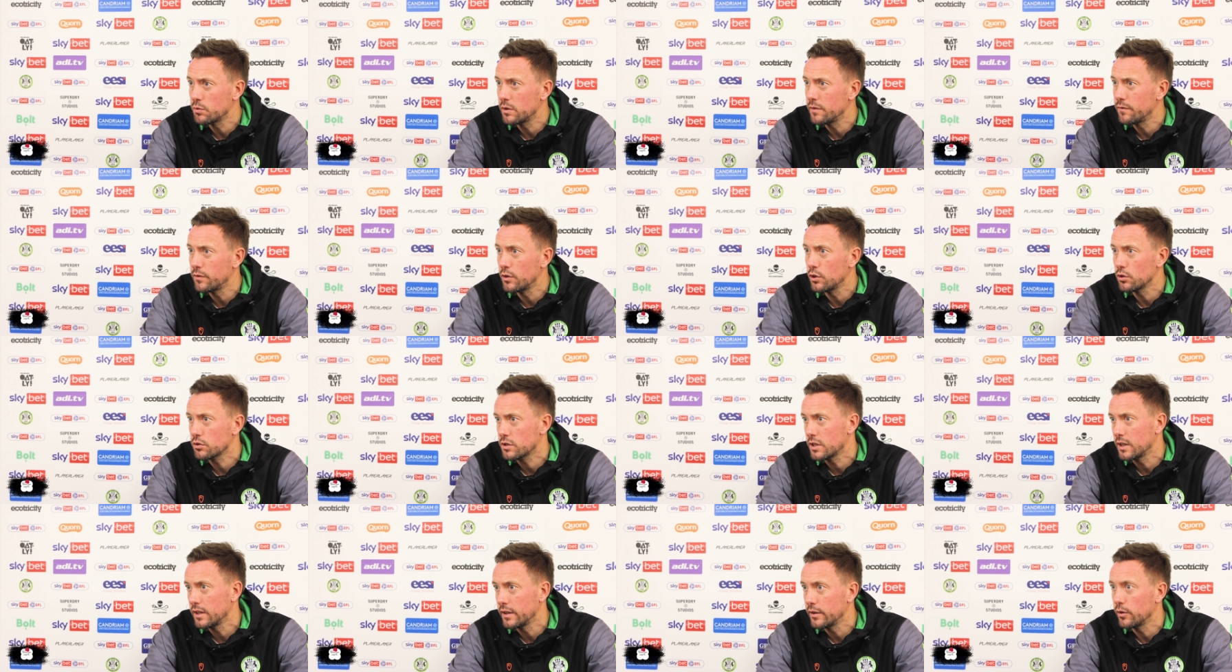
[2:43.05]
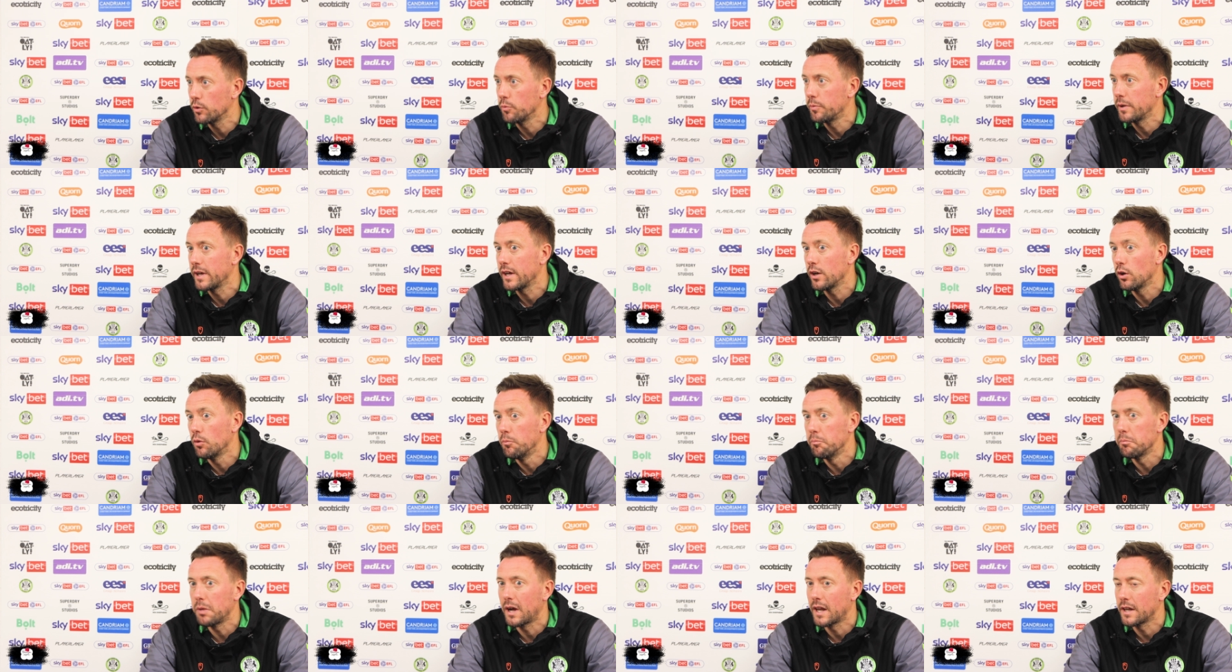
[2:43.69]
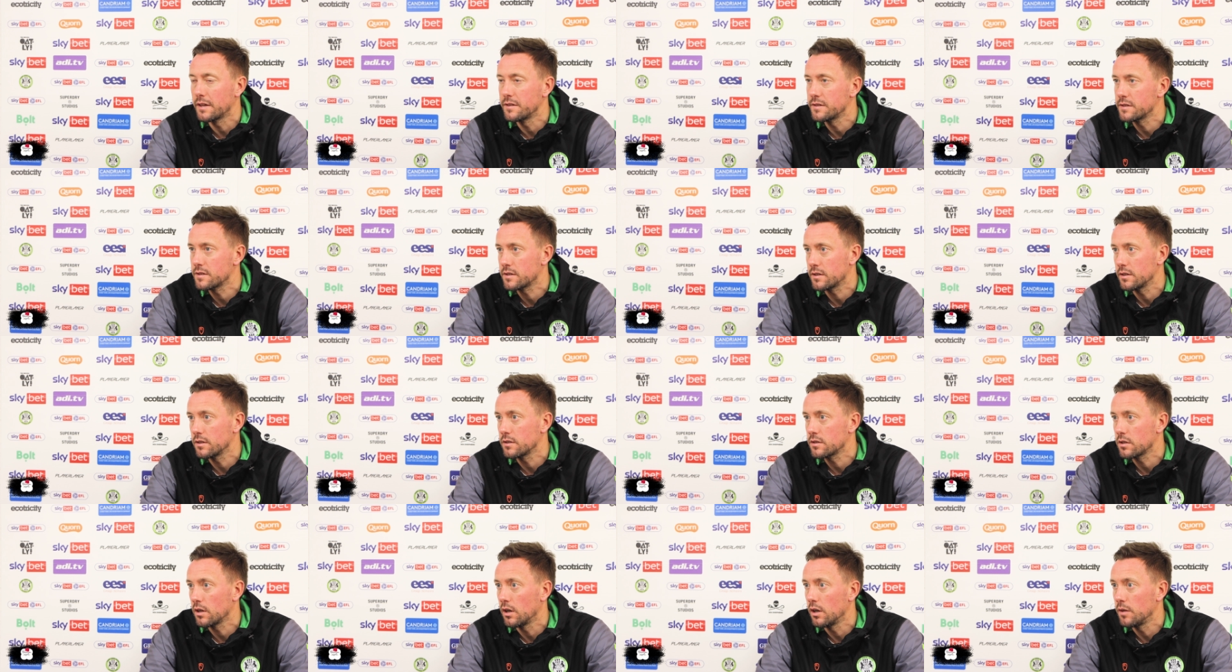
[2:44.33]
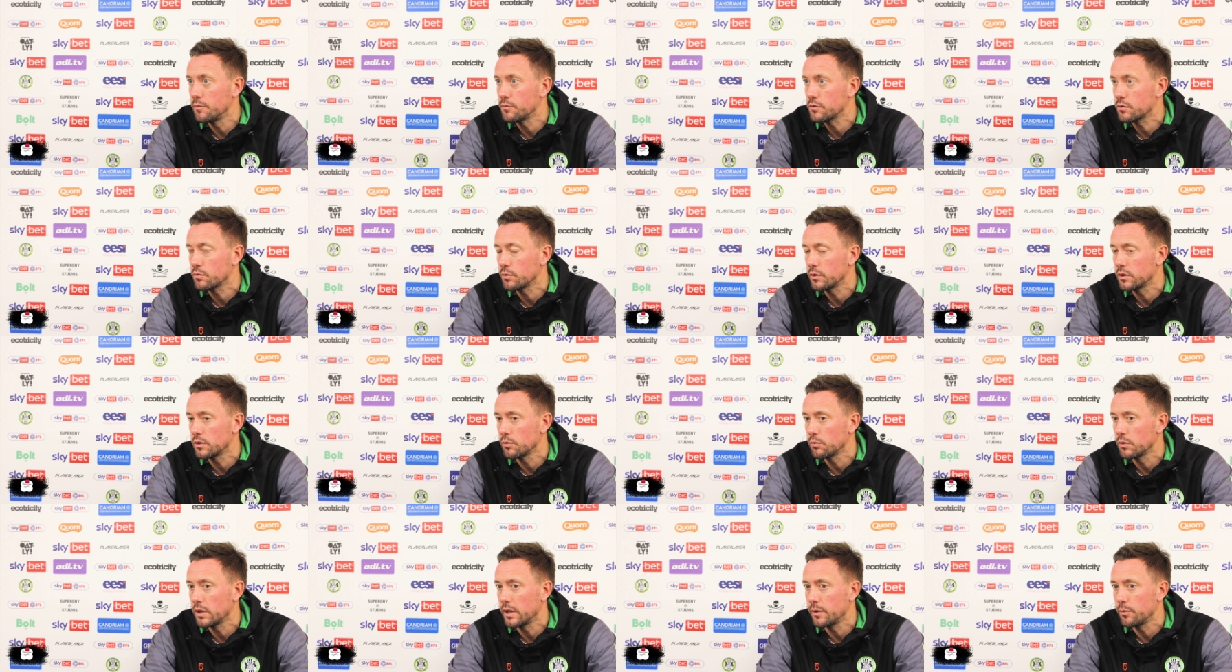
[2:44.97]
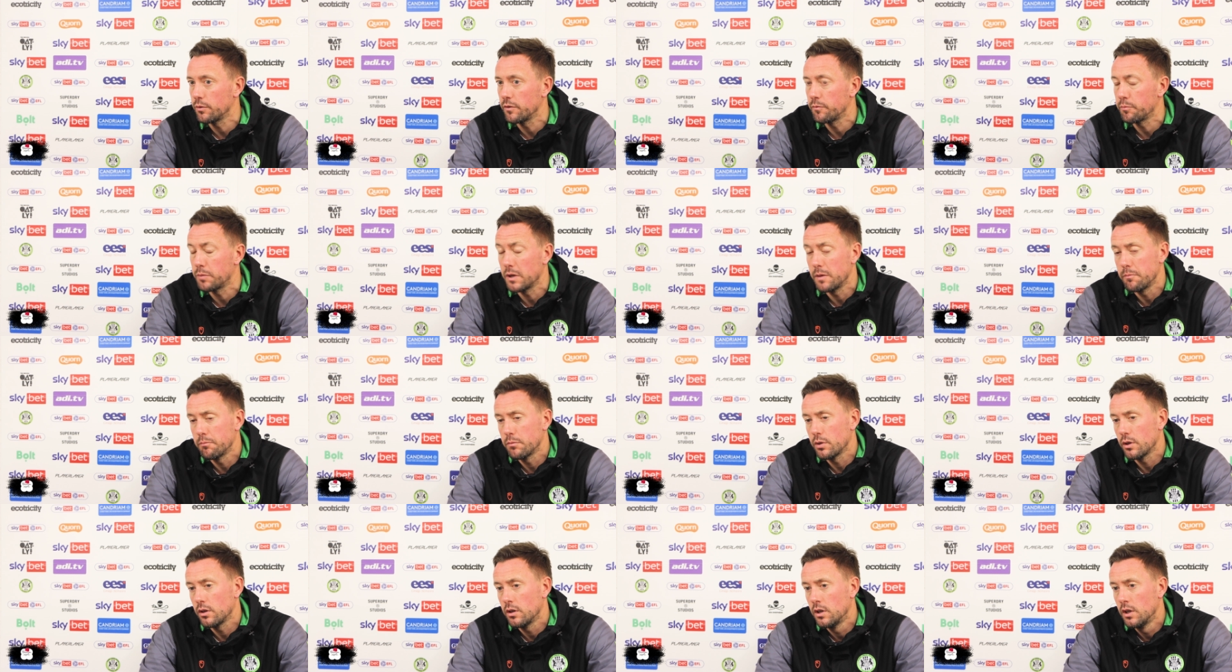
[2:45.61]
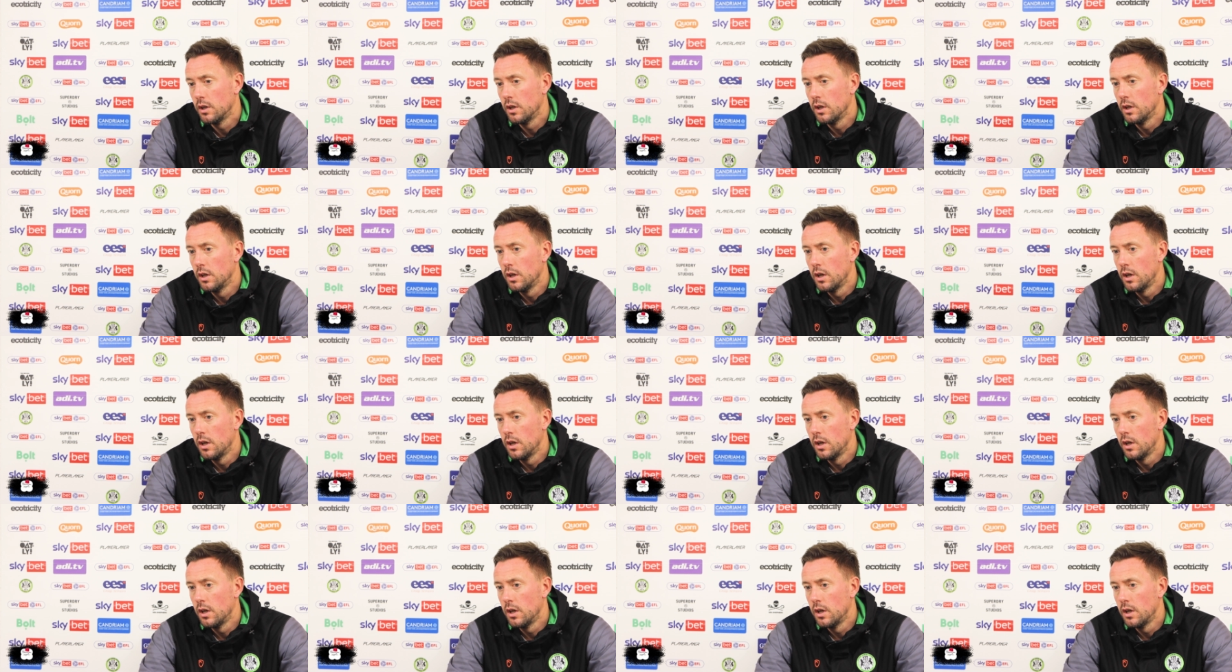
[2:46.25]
We've looked a little bit unbalanced at times with the way we've been, but